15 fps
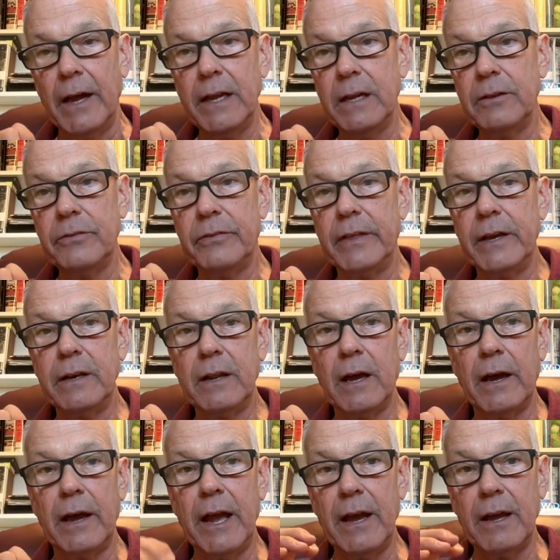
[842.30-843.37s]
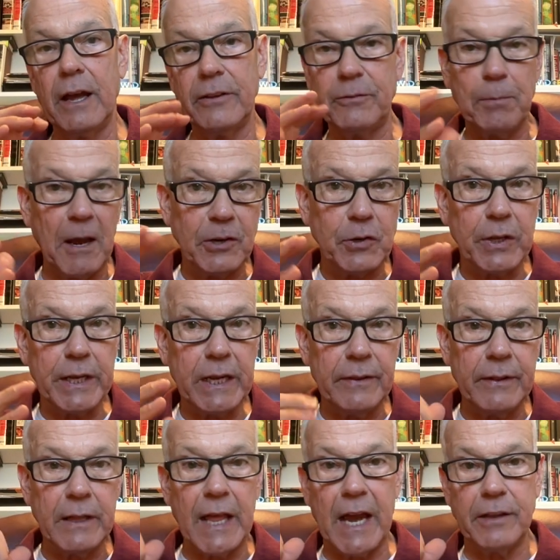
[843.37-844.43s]
is that, especially
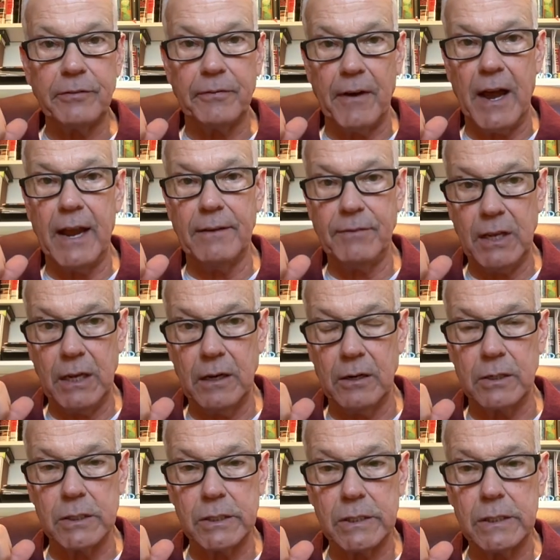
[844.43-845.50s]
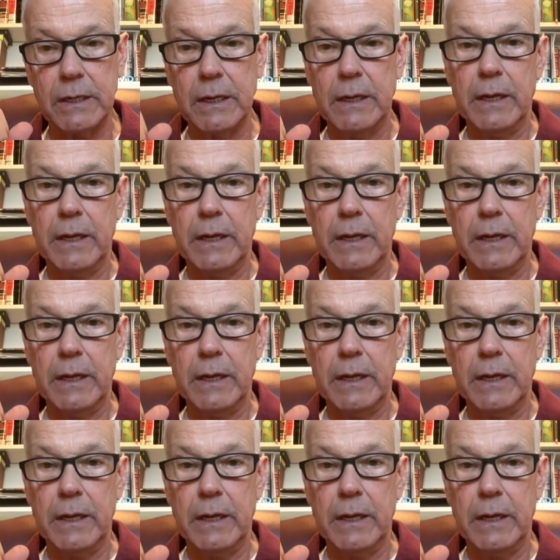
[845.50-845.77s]
in the last 5 years,